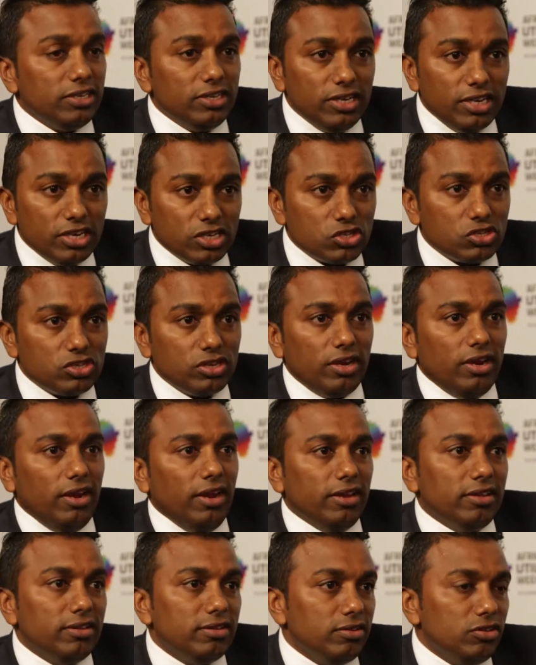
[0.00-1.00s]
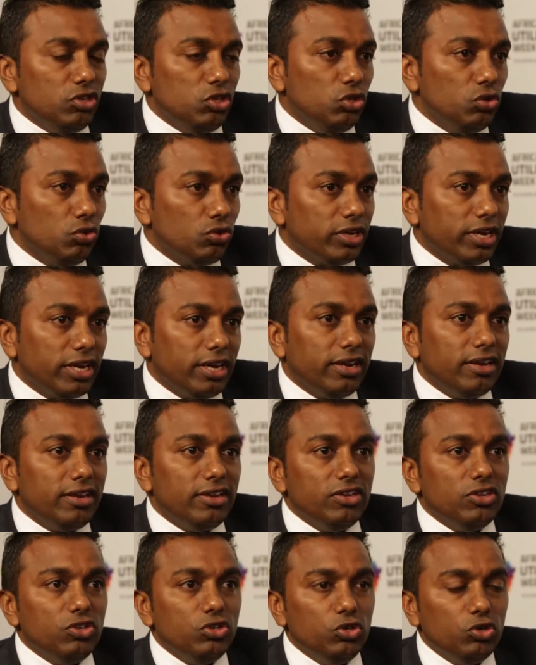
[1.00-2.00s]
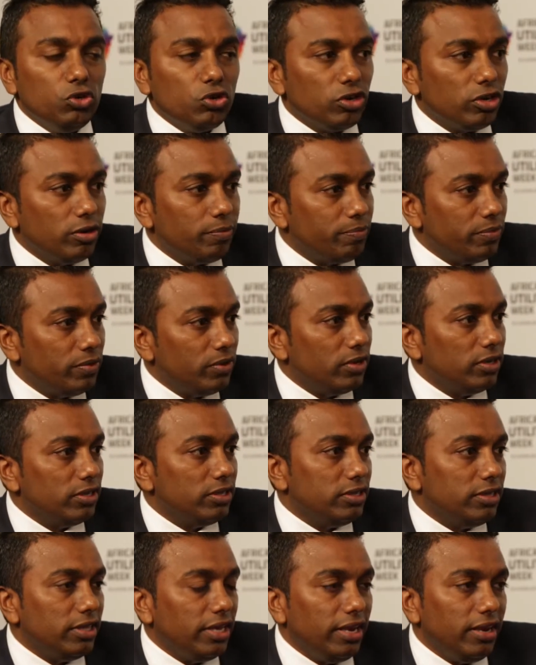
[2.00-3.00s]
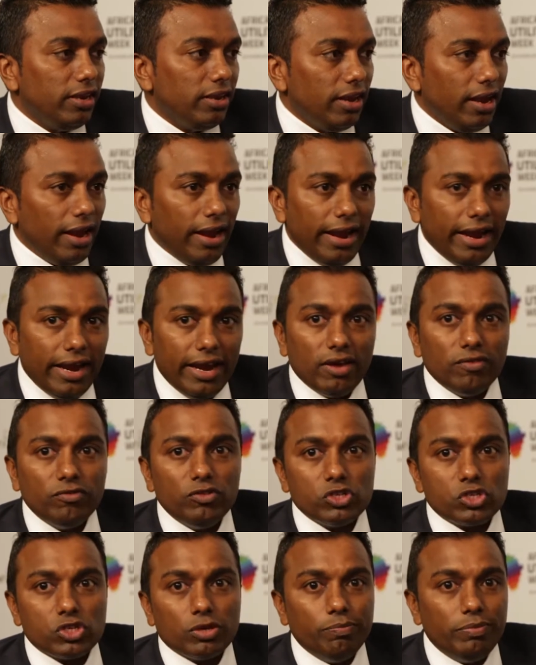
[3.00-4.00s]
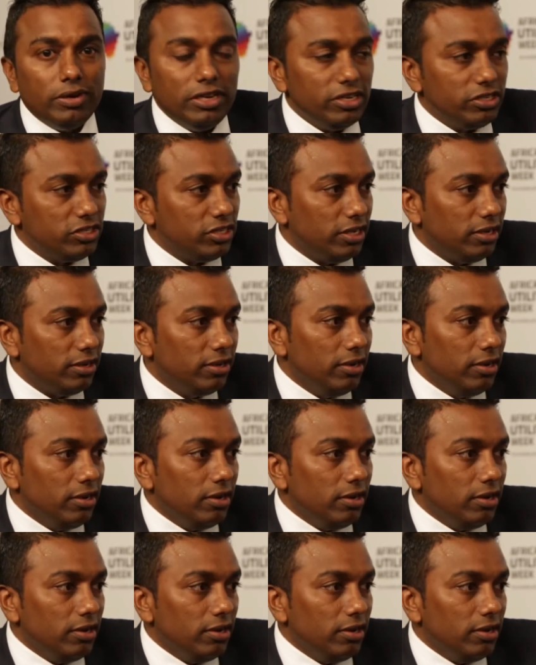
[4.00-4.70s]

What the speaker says: Yes, in UK, Europe, they have this ability,